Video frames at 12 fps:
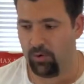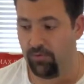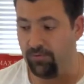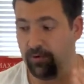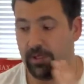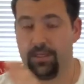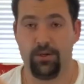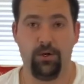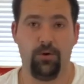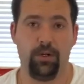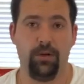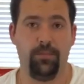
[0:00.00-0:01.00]
hopefully the
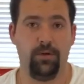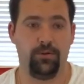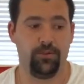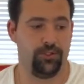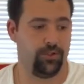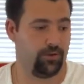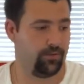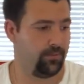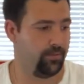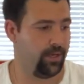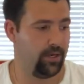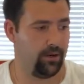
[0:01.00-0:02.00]
coconut milk, the sugar
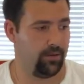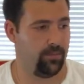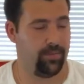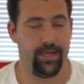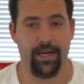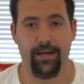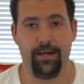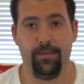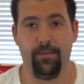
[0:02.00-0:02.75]
from there, the banana,